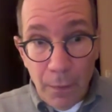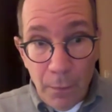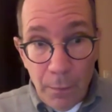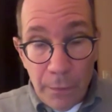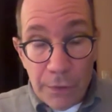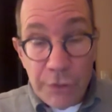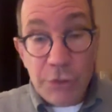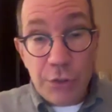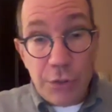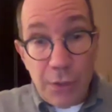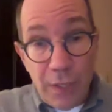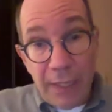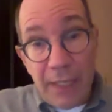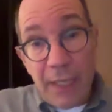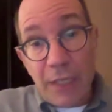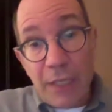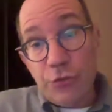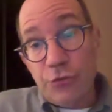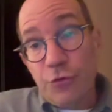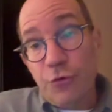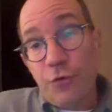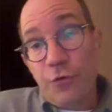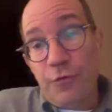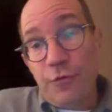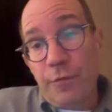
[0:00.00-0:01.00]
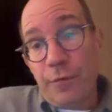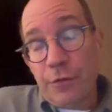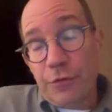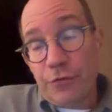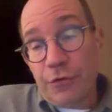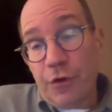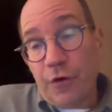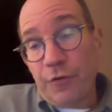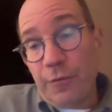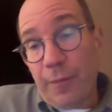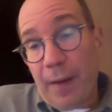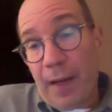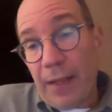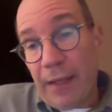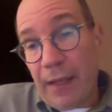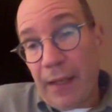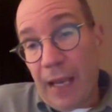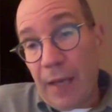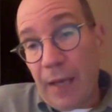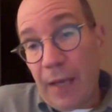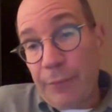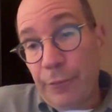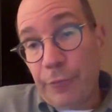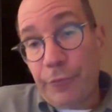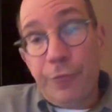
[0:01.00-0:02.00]
which again drove my
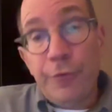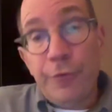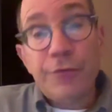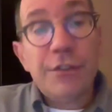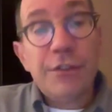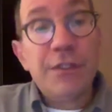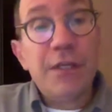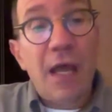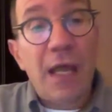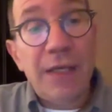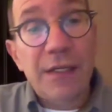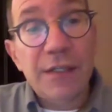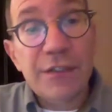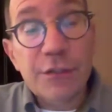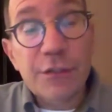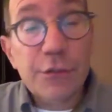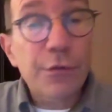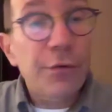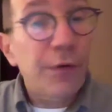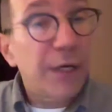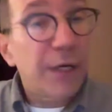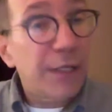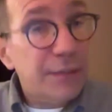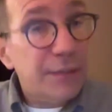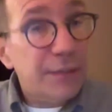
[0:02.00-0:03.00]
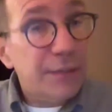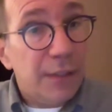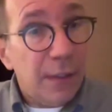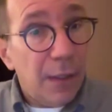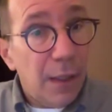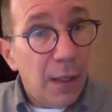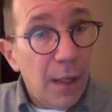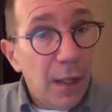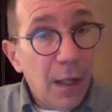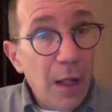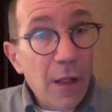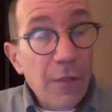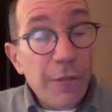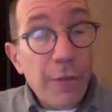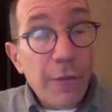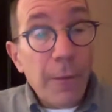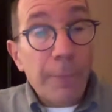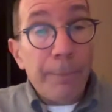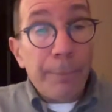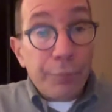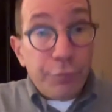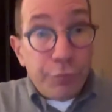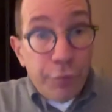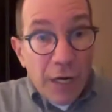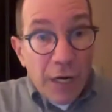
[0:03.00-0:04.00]
April 1st Zionists crazy, the
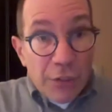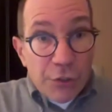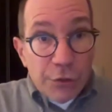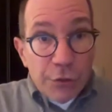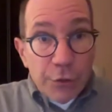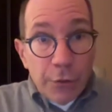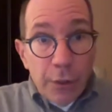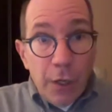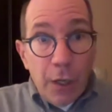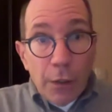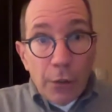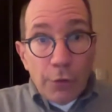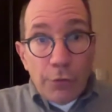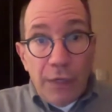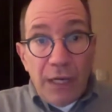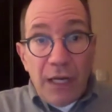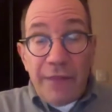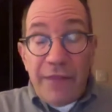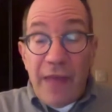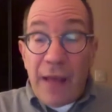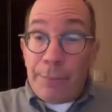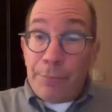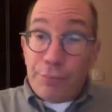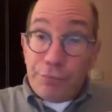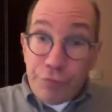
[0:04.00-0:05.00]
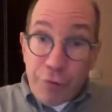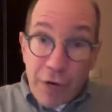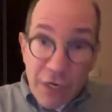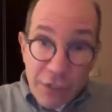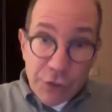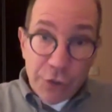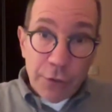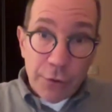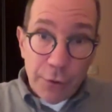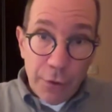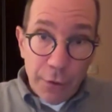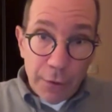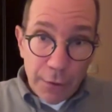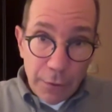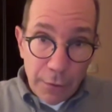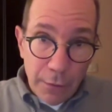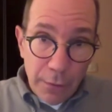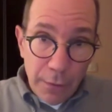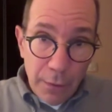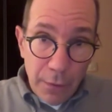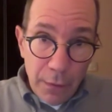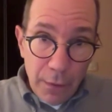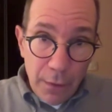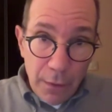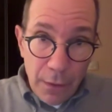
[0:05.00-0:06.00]
pressure created that pressure
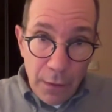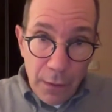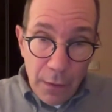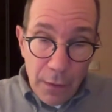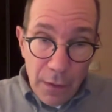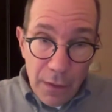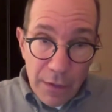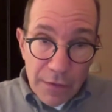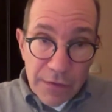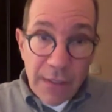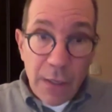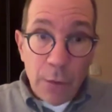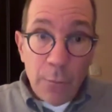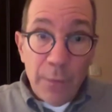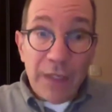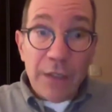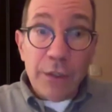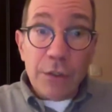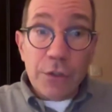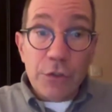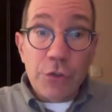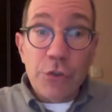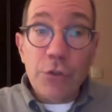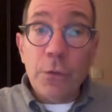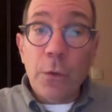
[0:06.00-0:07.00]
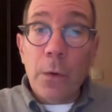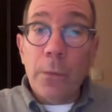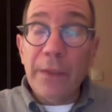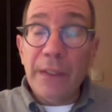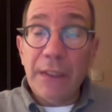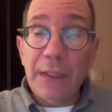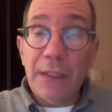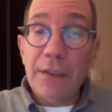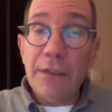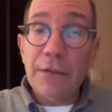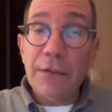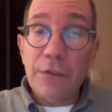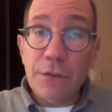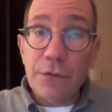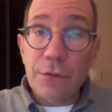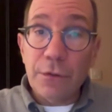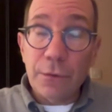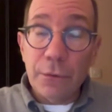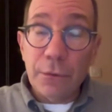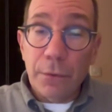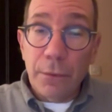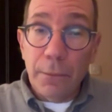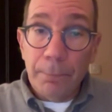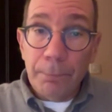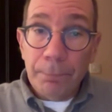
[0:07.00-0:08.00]
cooker so that we could do what we needed to
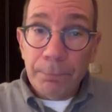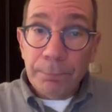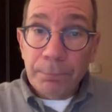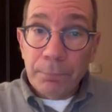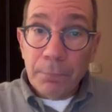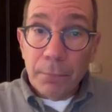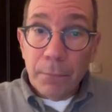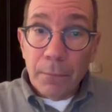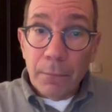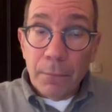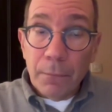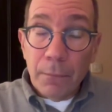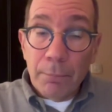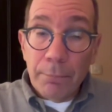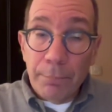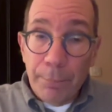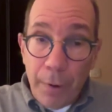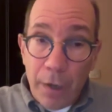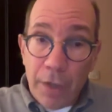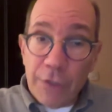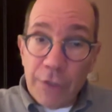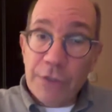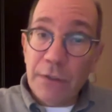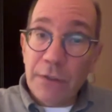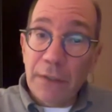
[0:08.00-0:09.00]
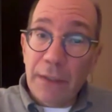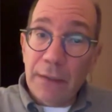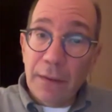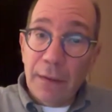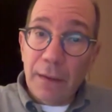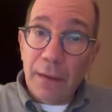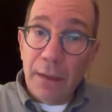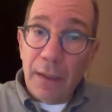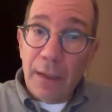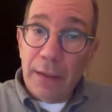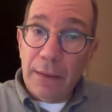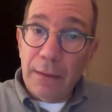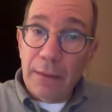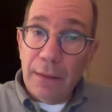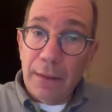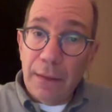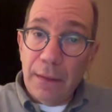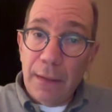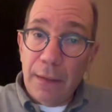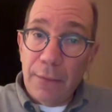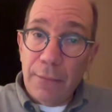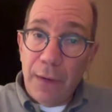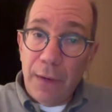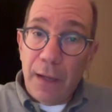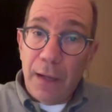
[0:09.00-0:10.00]
do, partially
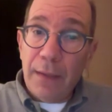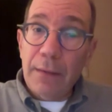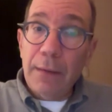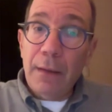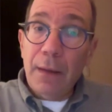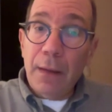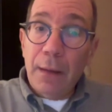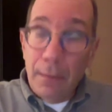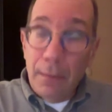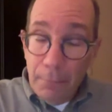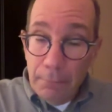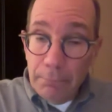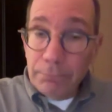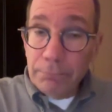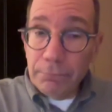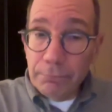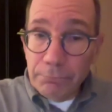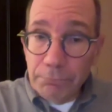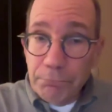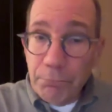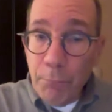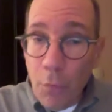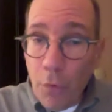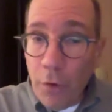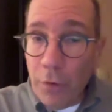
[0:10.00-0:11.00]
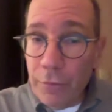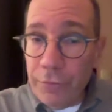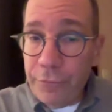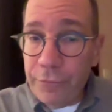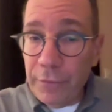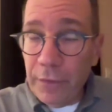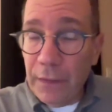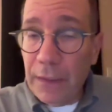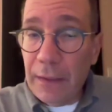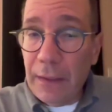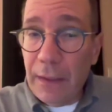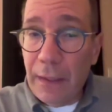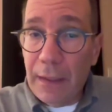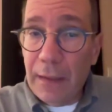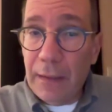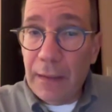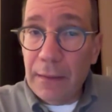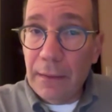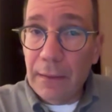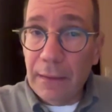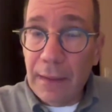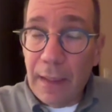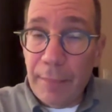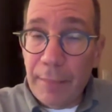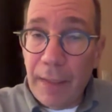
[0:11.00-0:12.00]
in Iran, more fully
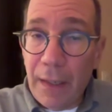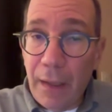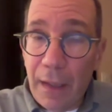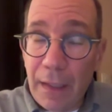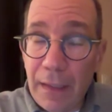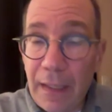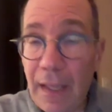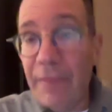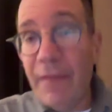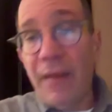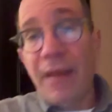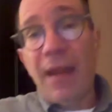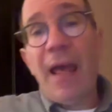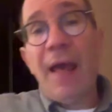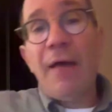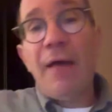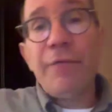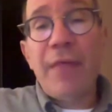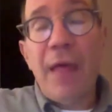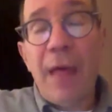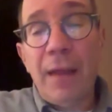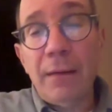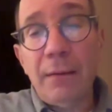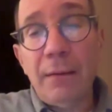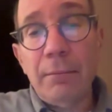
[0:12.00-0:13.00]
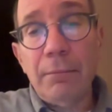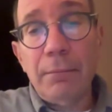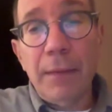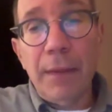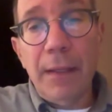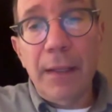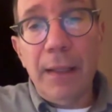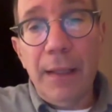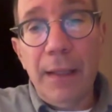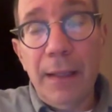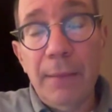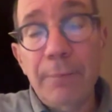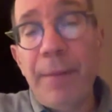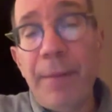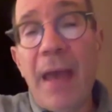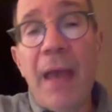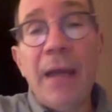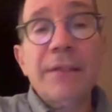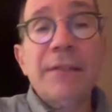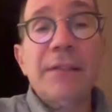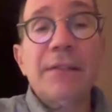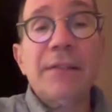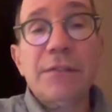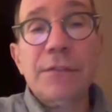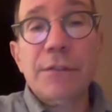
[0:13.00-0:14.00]
in Lebanon, and then have that
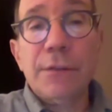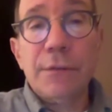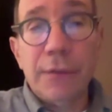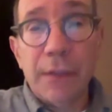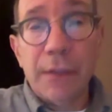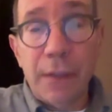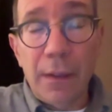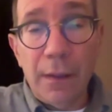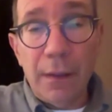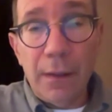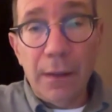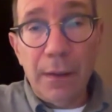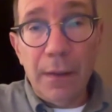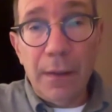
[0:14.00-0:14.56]
impact in Syria.